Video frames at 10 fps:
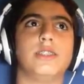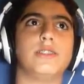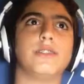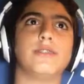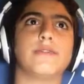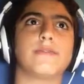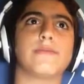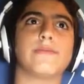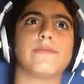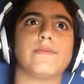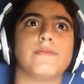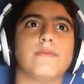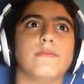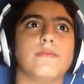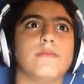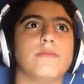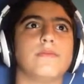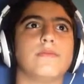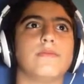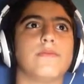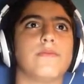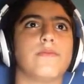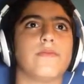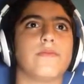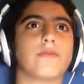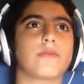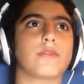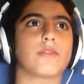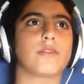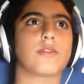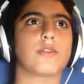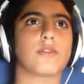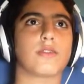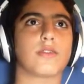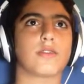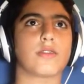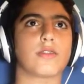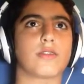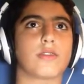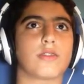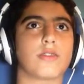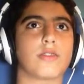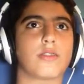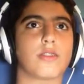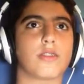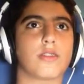Nothing is said.